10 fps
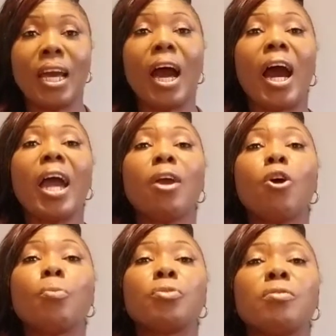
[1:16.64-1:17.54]
I
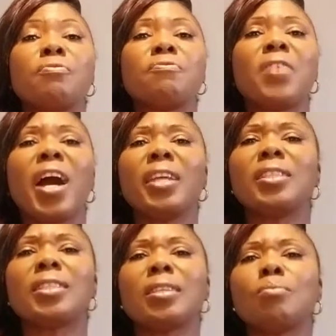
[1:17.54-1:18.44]
hope you find
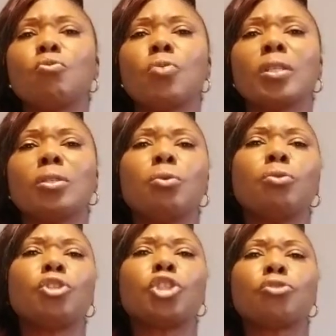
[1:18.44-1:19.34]
someone
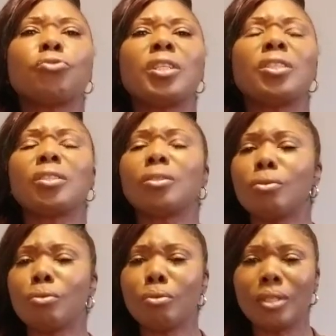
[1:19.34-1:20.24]
who treats
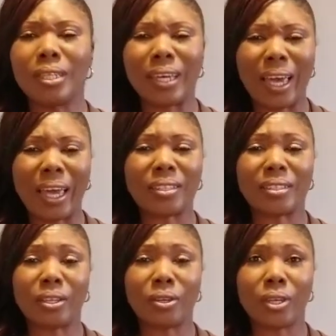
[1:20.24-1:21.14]
you as
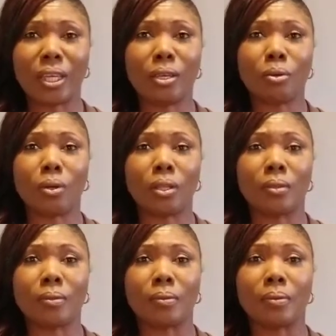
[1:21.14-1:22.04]
their equal,
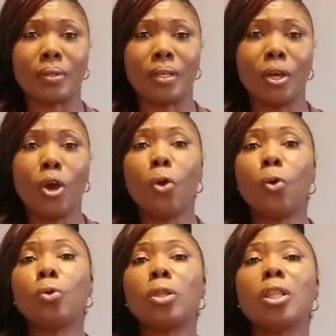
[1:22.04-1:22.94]

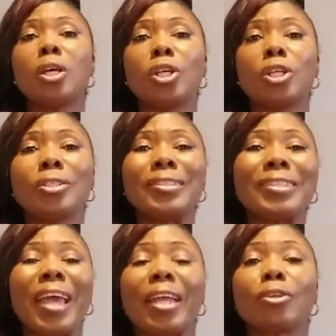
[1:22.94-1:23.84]
who learns
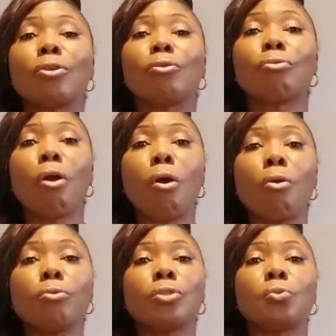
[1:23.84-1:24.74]
and
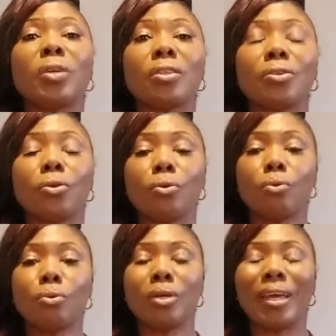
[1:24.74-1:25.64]
grows with
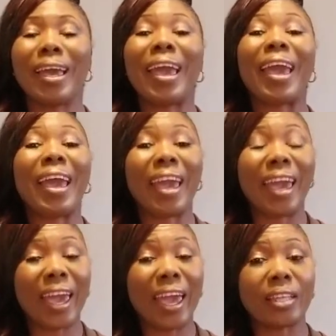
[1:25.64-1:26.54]
you
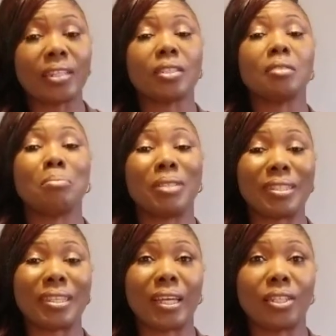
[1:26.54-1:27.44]
and
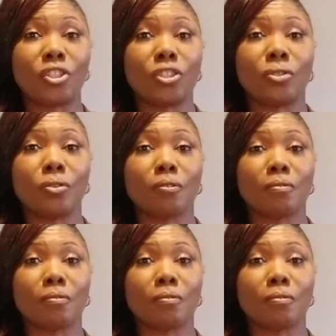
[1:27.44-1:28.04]
besides you.